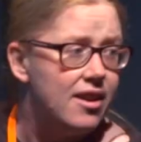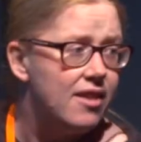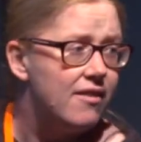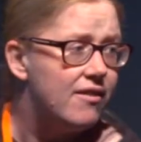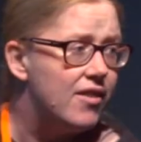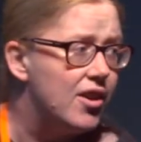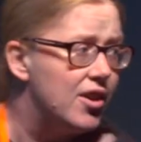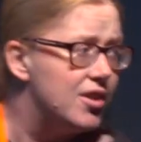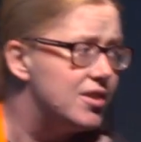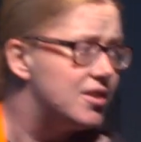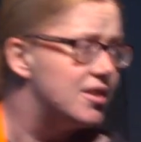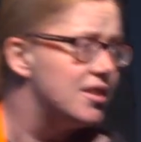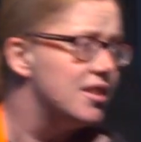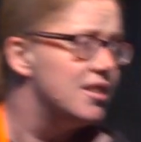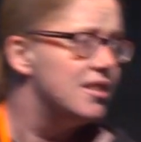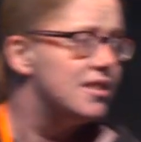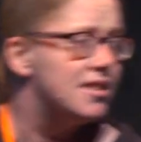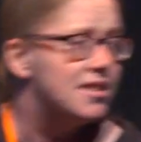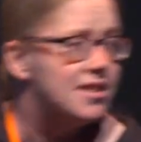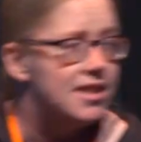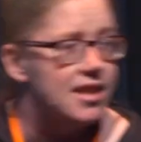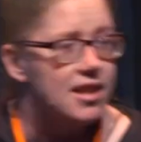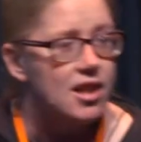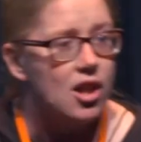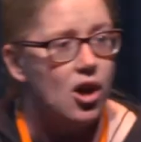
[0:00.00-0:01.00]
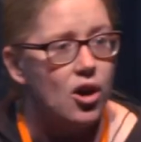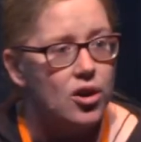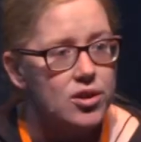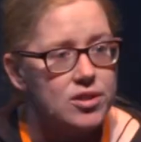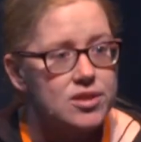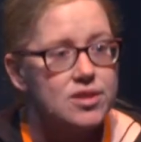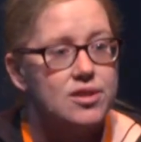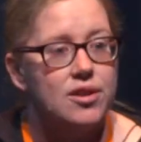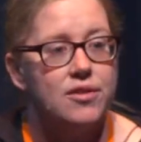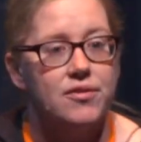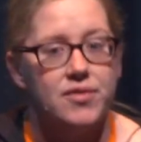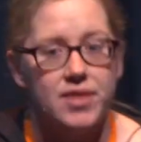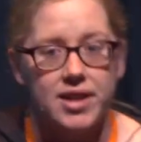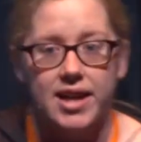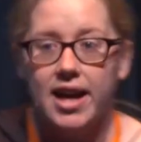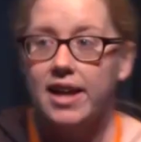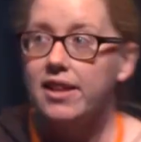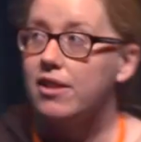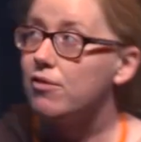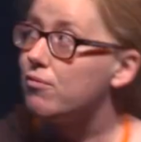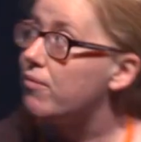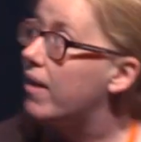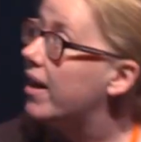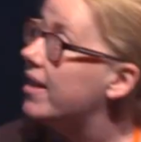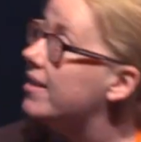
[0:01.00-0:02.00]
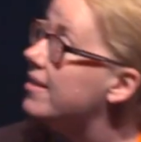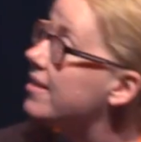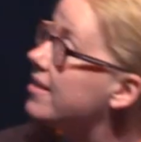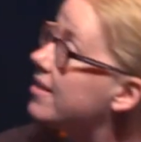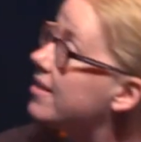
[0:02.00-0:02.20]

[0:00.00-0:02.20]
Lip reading: versus the logs of the other runs.